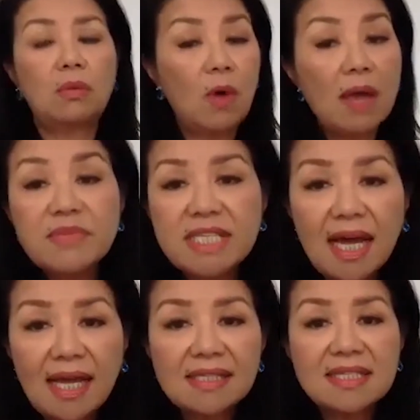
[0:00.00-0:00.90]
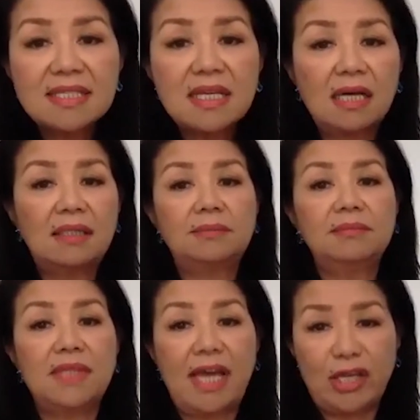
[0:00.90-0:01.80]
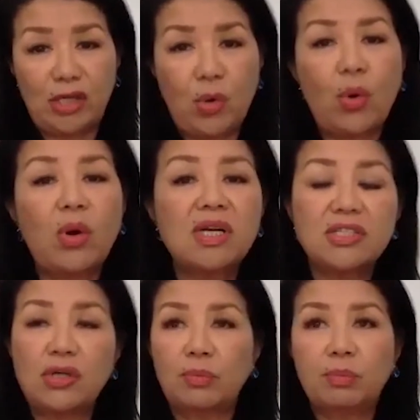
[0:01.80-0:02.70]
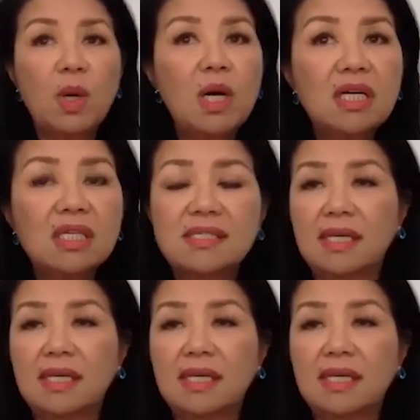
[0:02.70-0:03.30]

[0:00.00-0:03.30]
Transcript: websites um, like yours your books